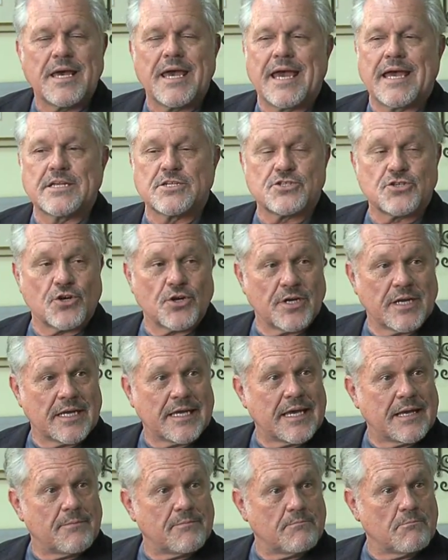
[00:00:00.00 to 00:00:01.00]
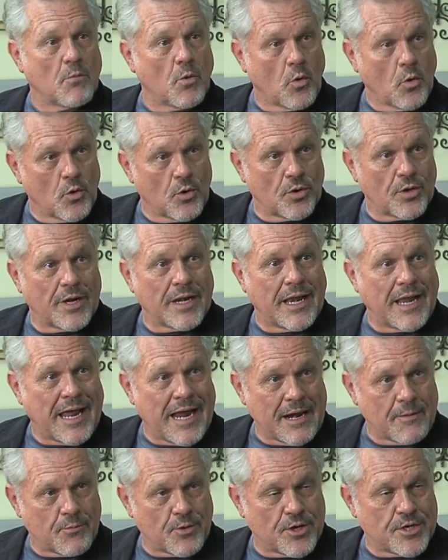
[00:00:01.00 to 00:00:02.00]
and certainly get more
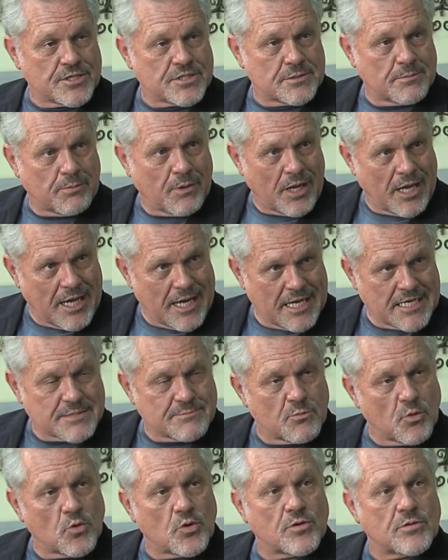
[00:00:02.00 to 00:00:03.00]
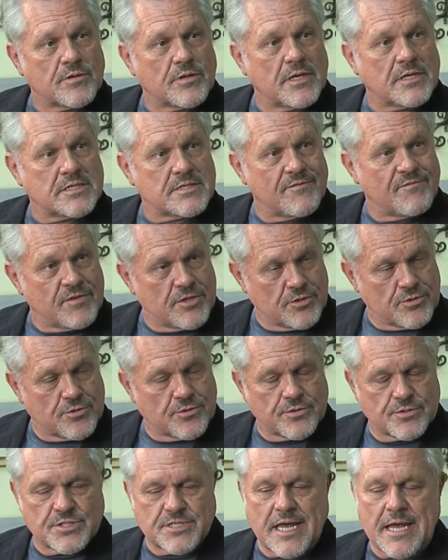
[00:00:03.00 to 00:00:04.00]
library supplies, more
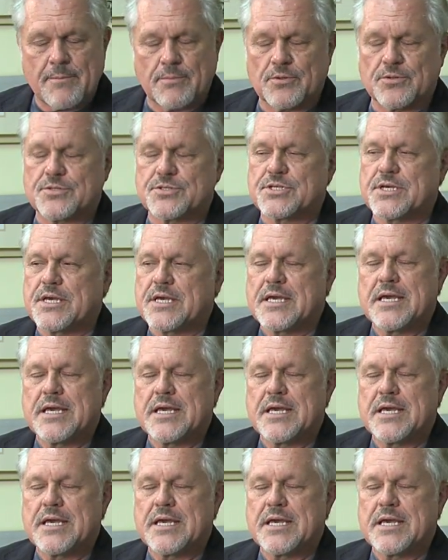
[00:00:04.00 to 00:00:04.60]
vendor samples,